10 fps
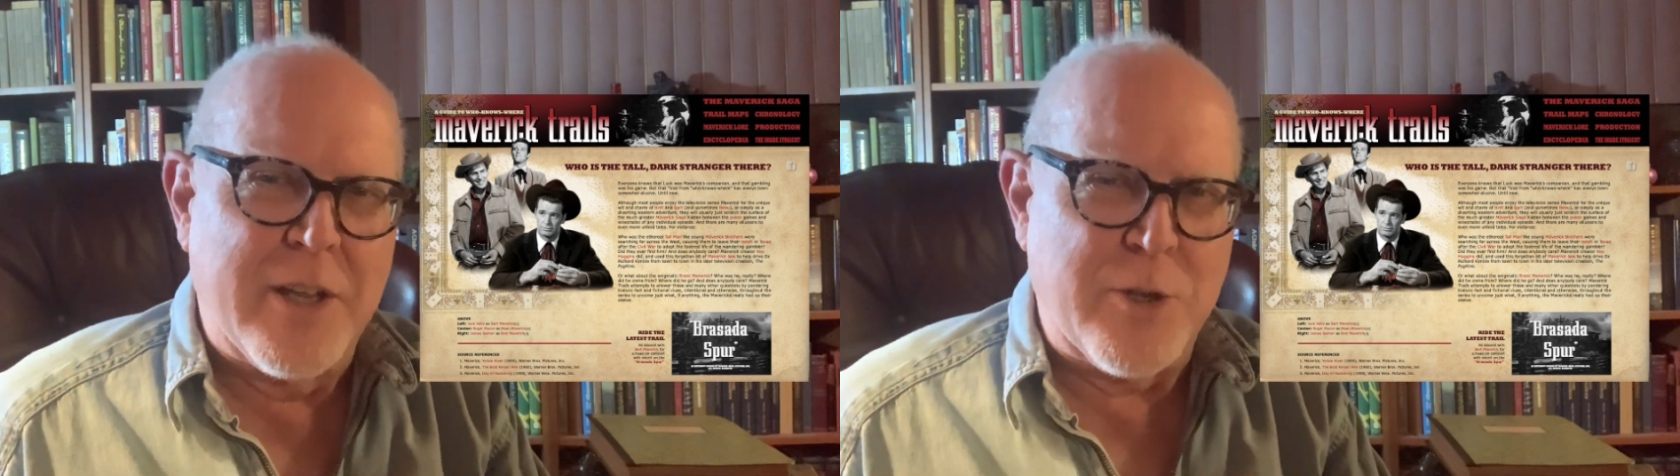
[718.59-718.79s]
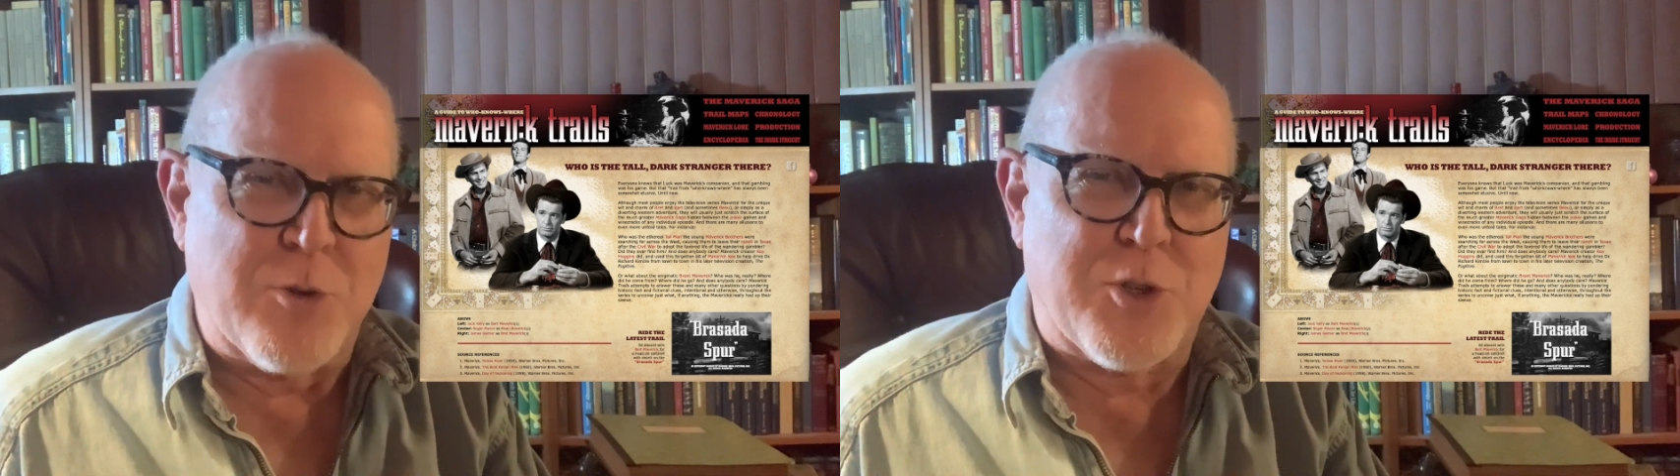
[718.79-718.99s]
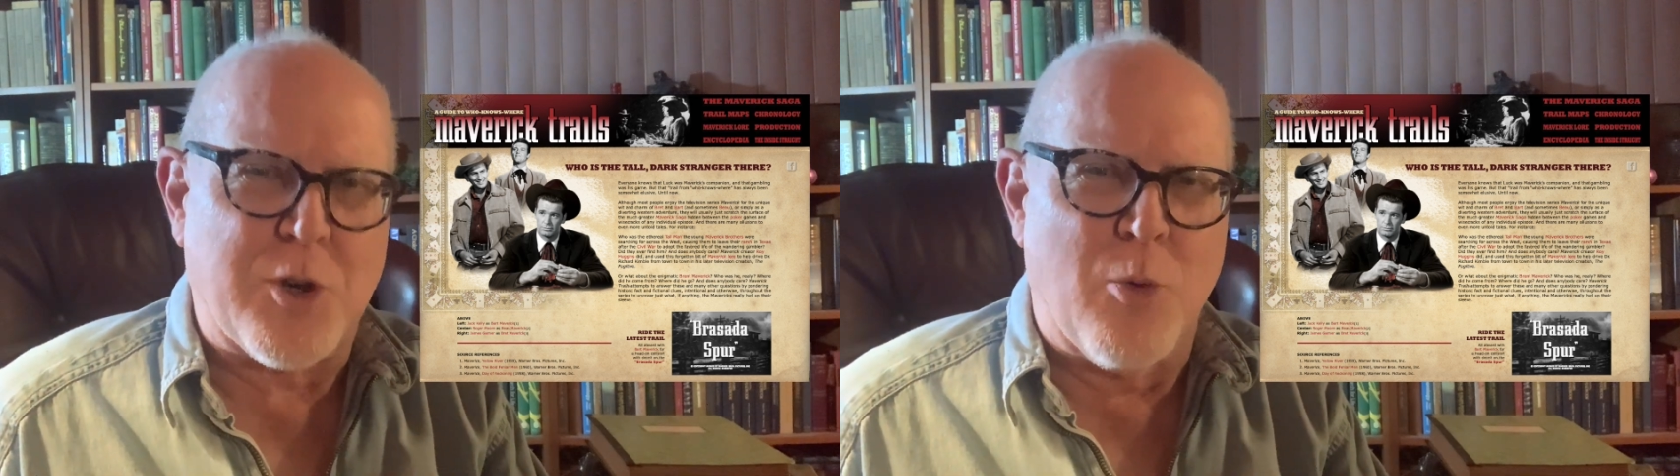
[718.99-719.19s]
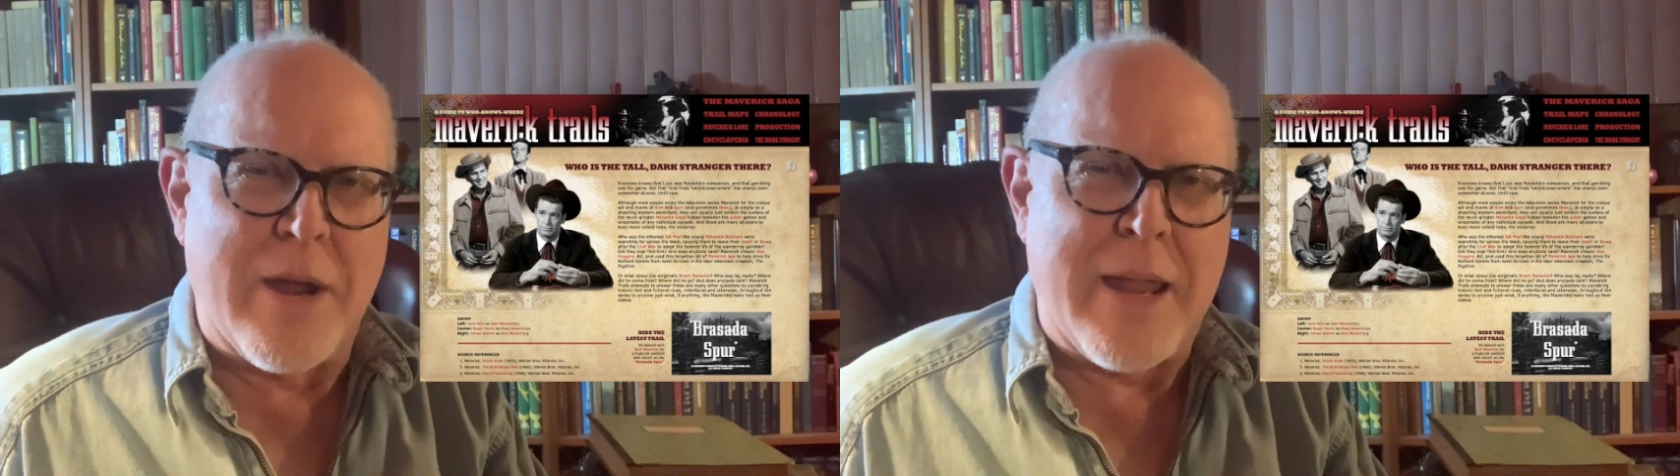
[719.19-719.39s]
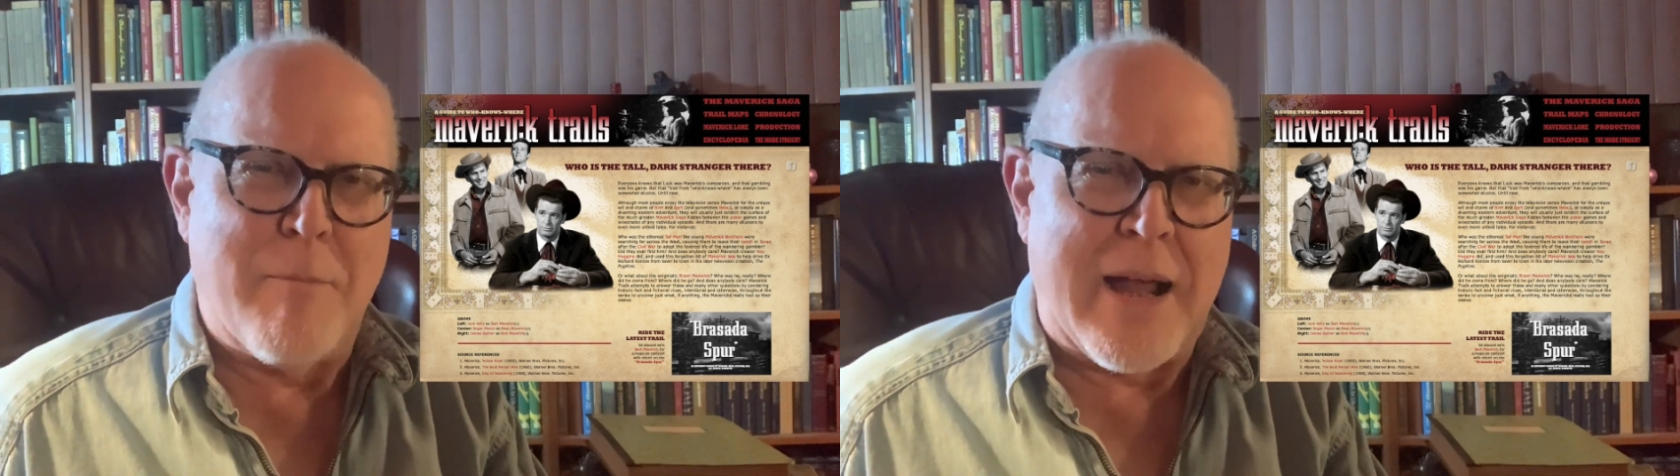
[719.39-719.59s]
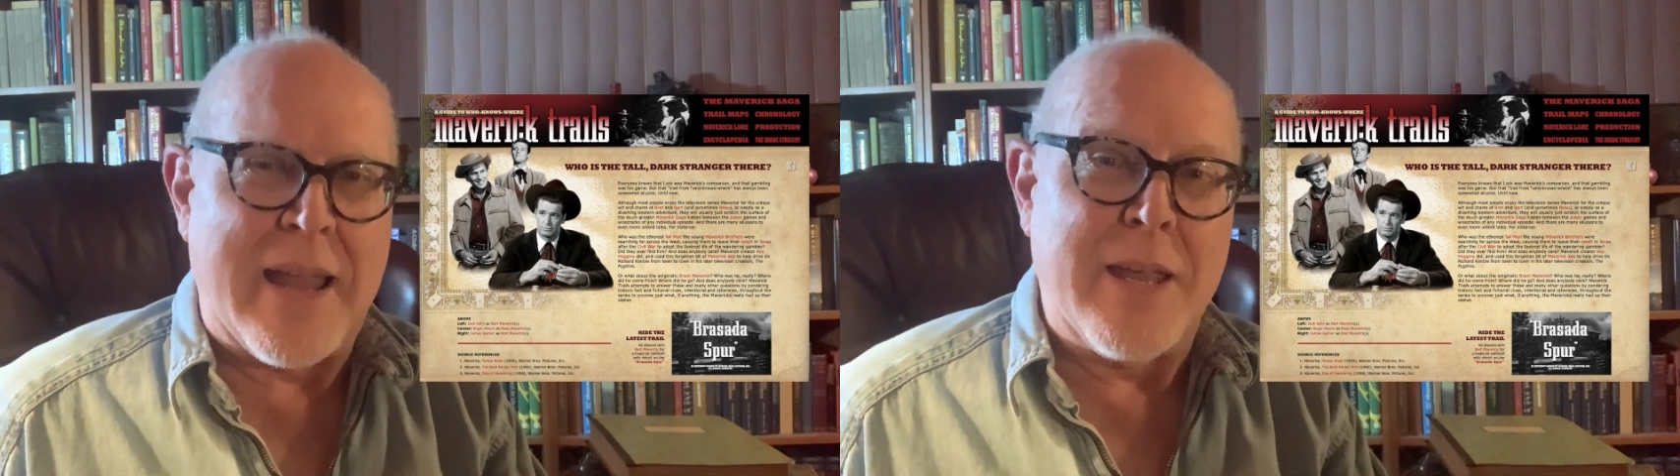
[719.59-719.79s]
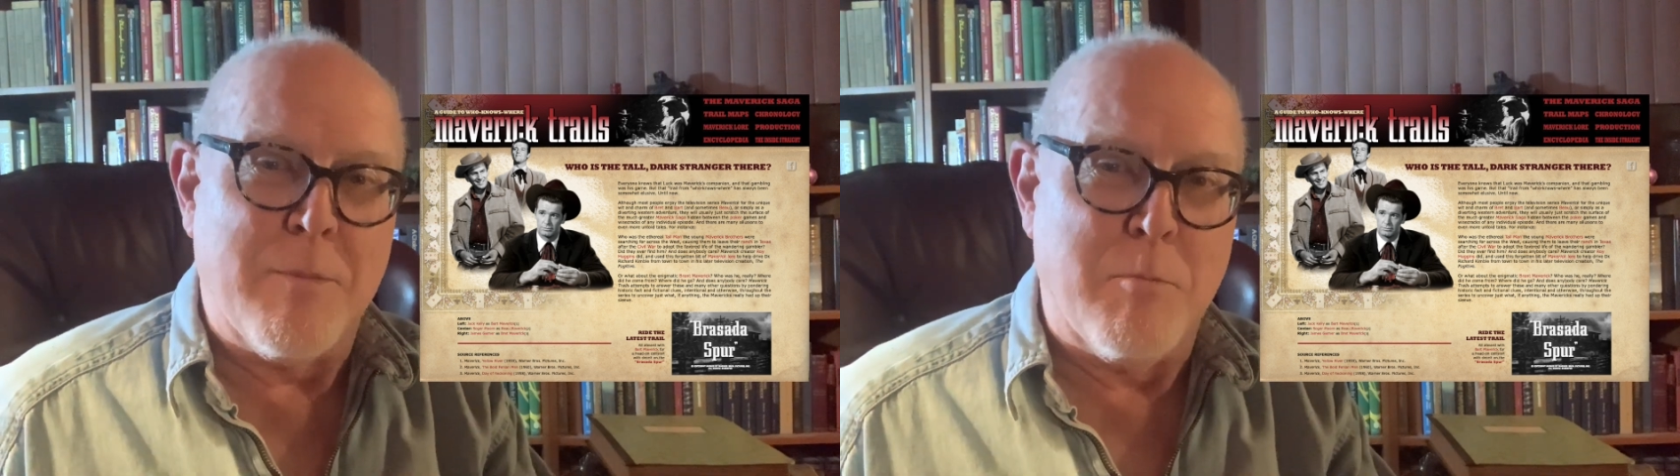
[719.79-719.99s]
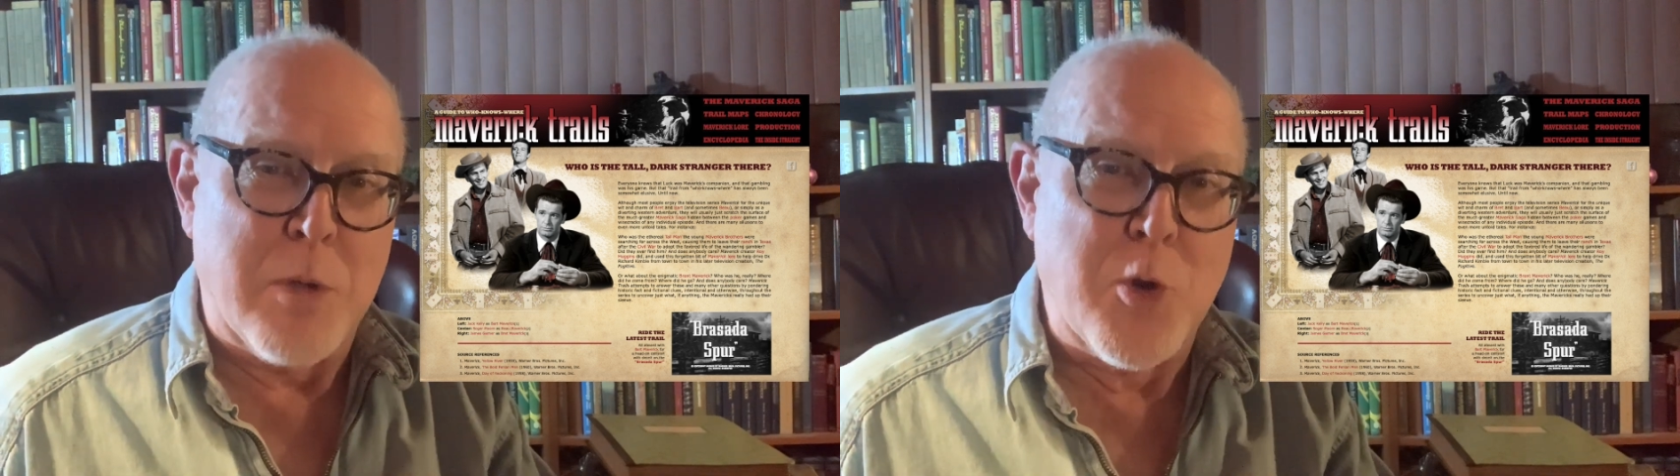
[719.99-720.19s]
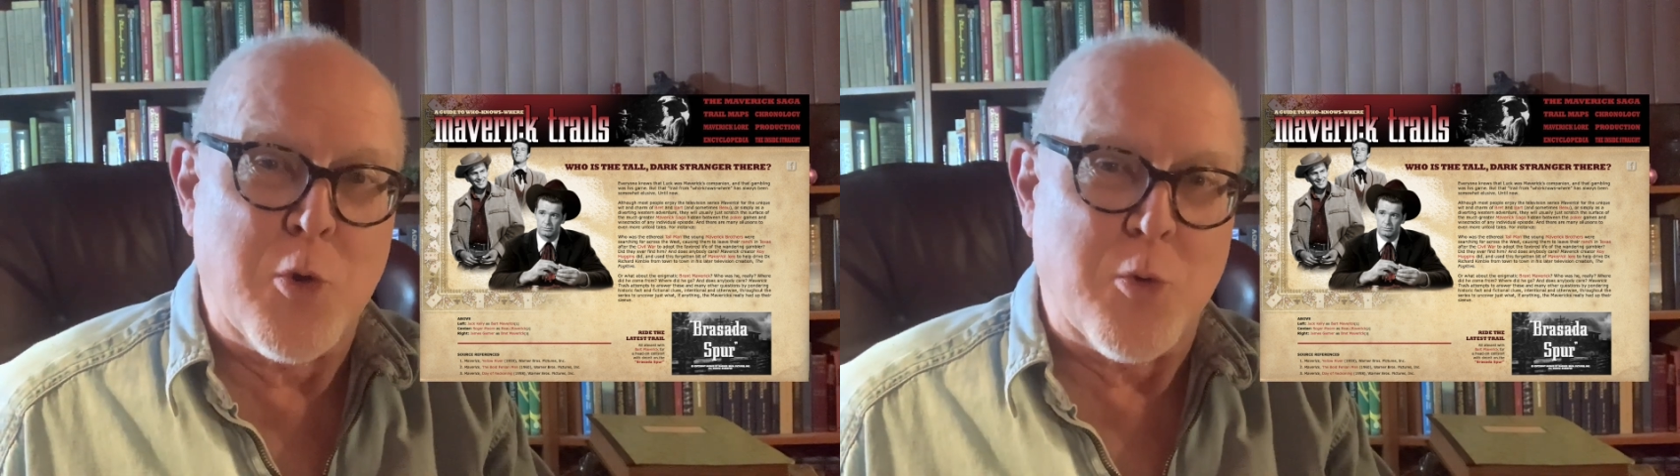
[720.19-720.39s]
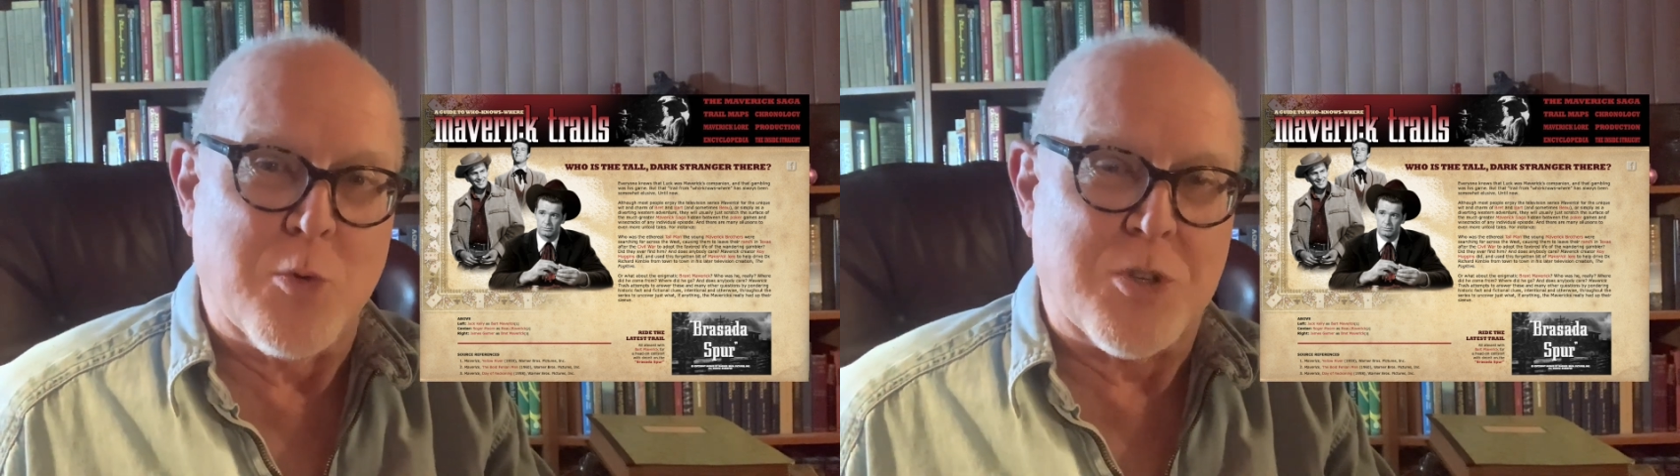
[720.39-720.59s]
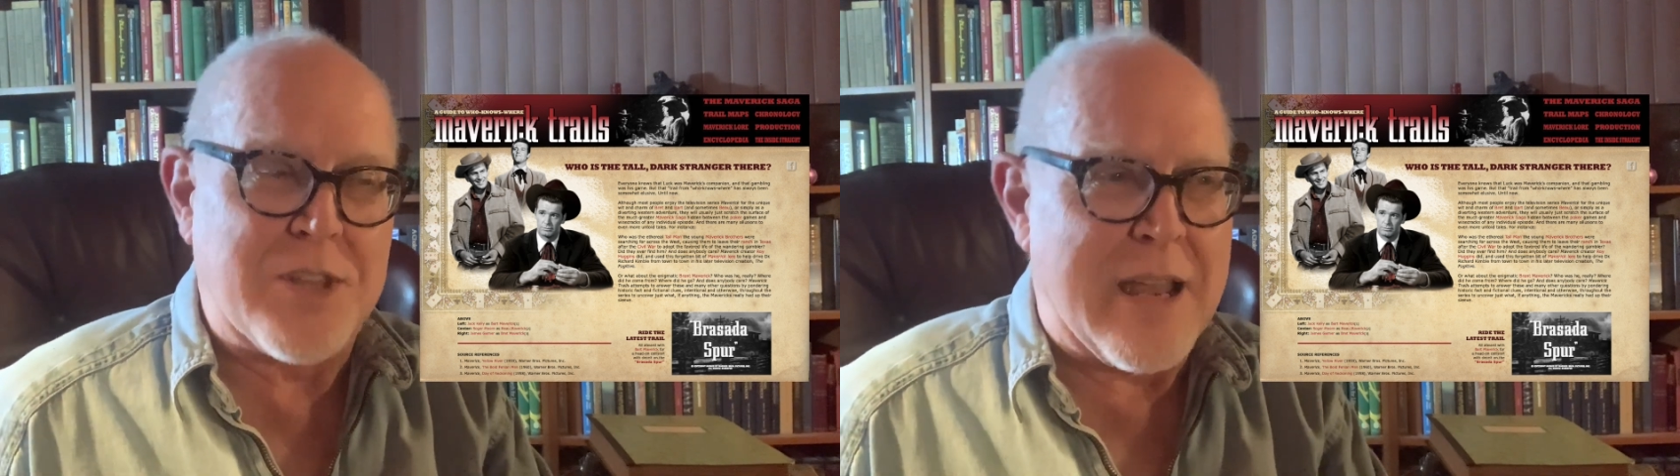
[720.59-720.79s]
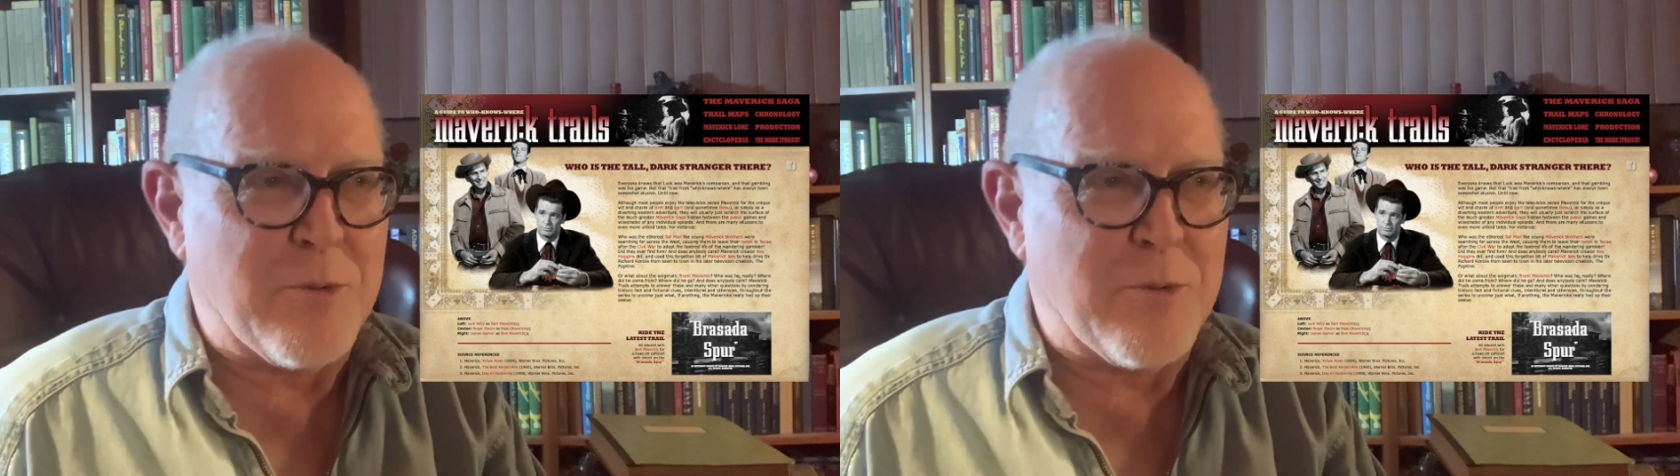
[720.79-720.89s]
You took away my Muse. That